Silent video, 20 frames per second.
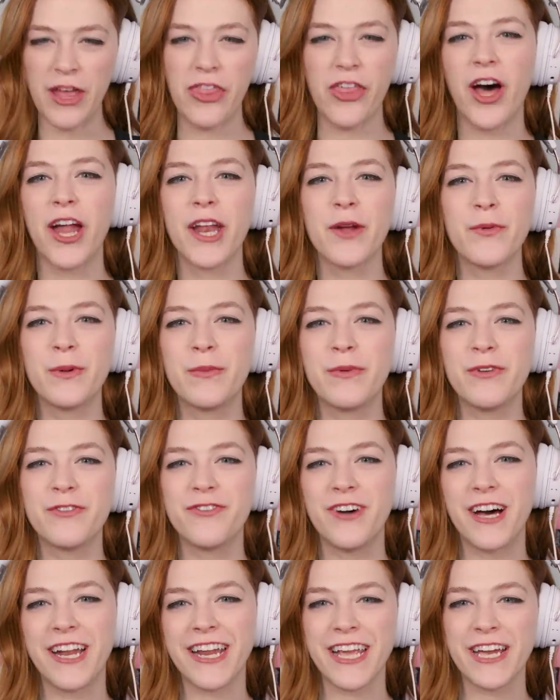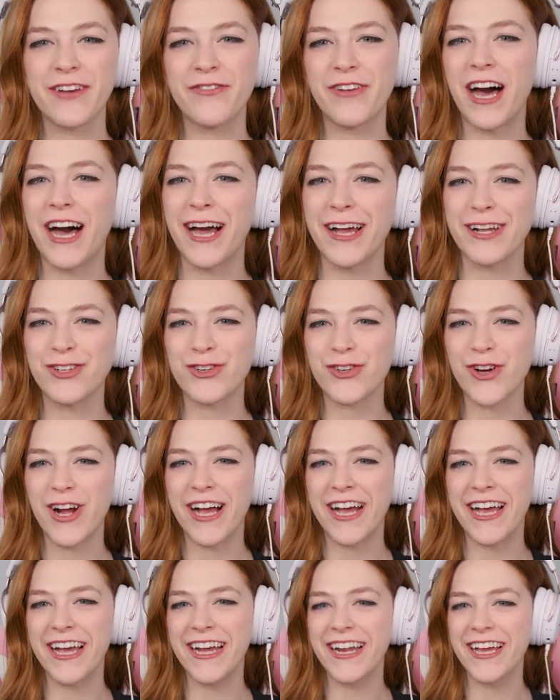I thought it would be funny if I
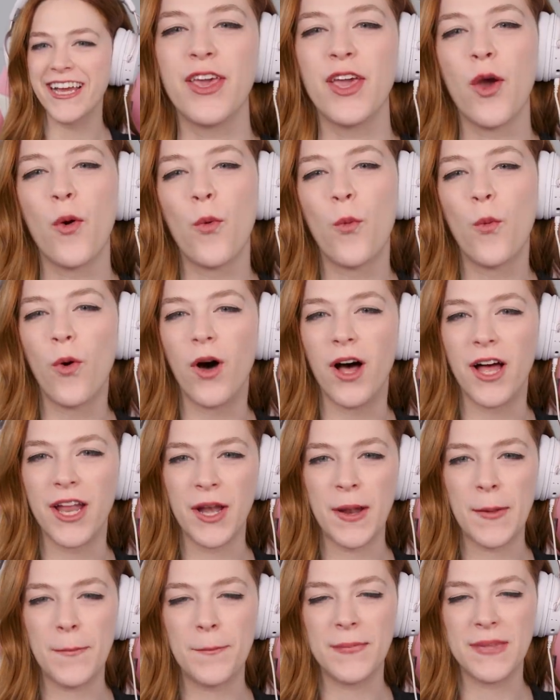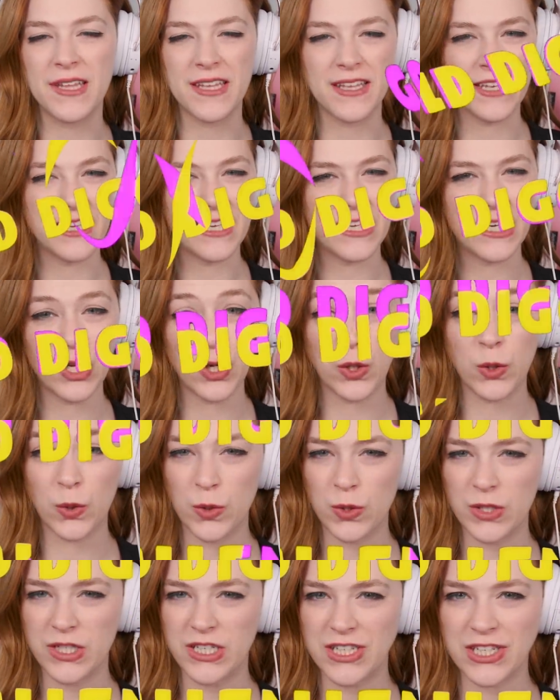tried the 1 million
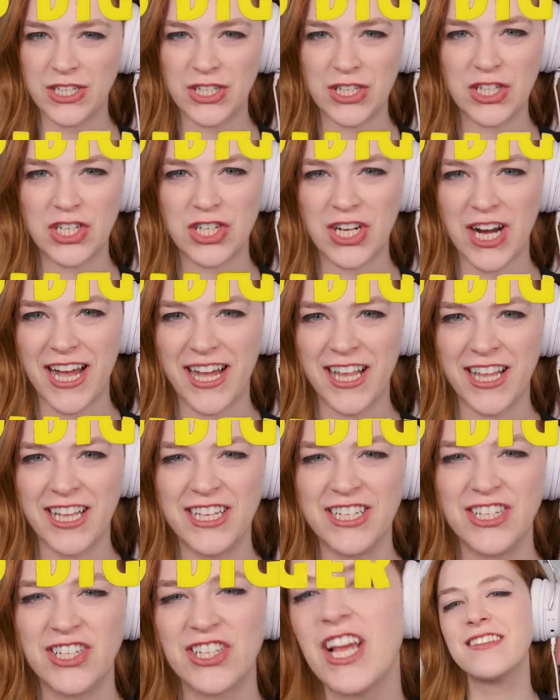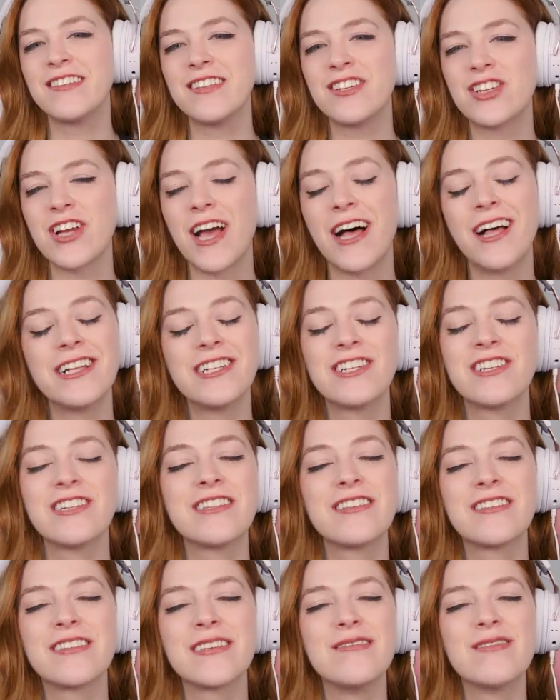gold digger challenge. It's a challenge
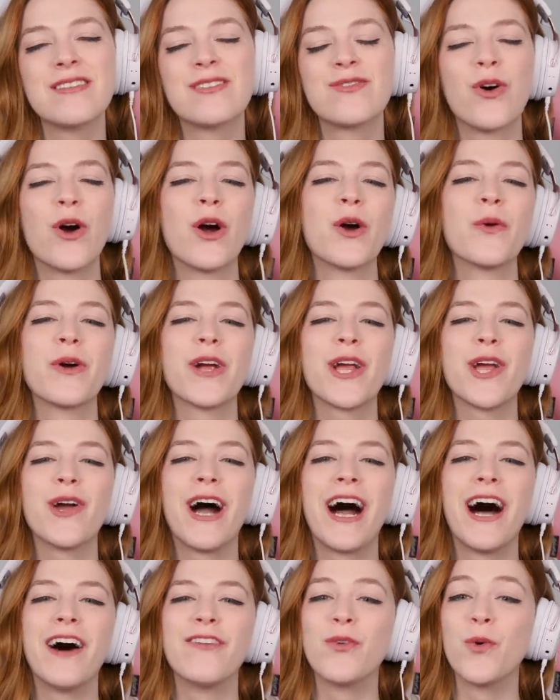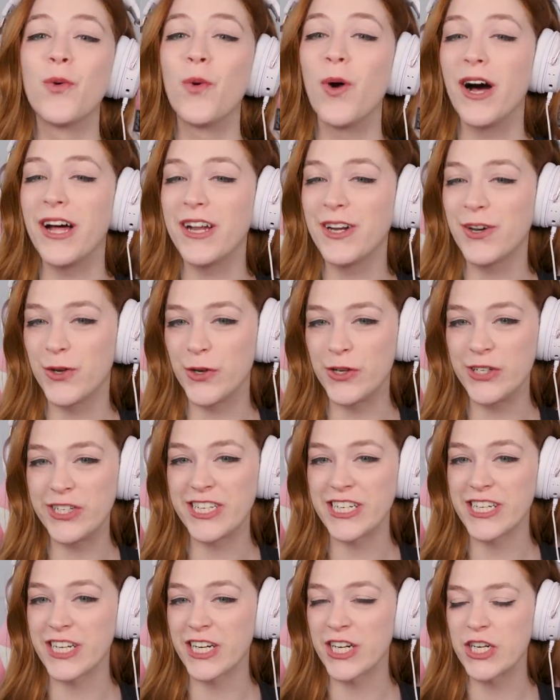in The Sims 4 where you have one gold
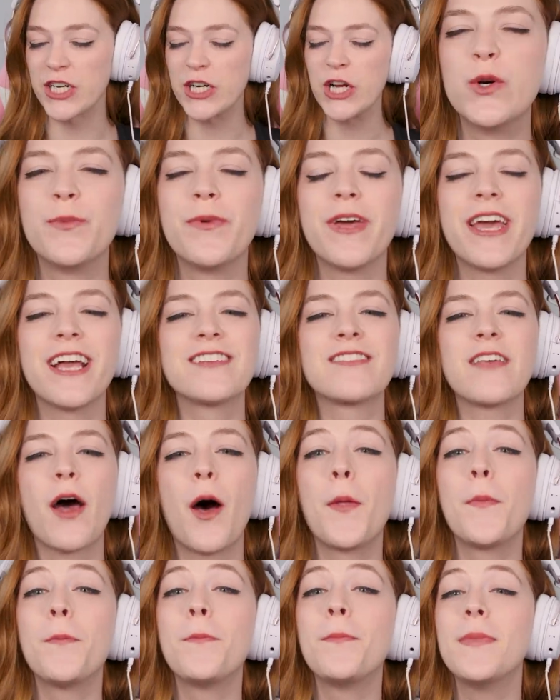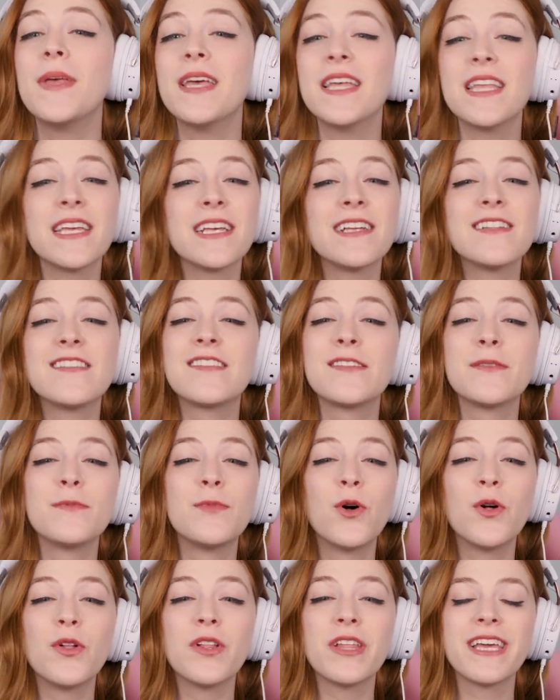digger who makes a million
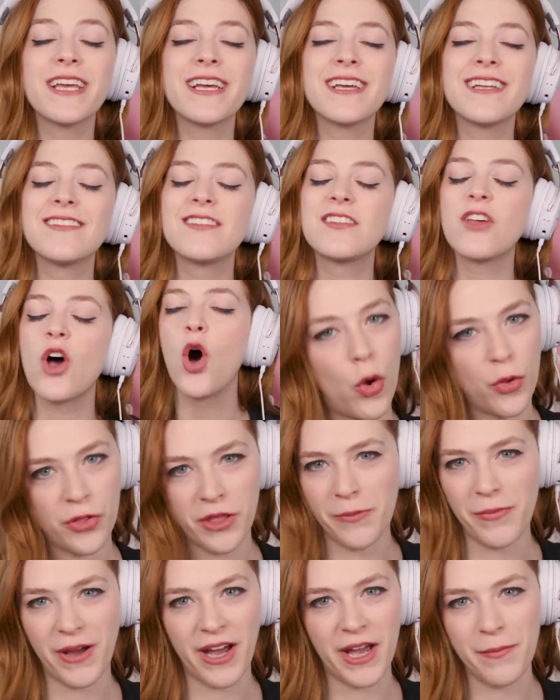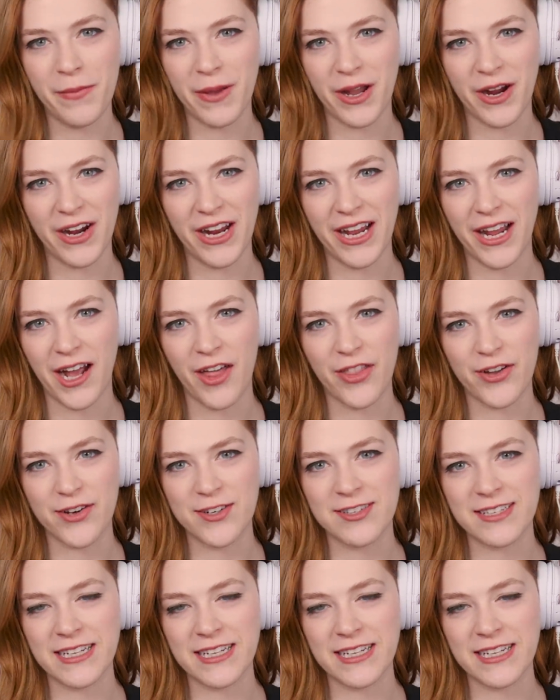simoleons only by marrying other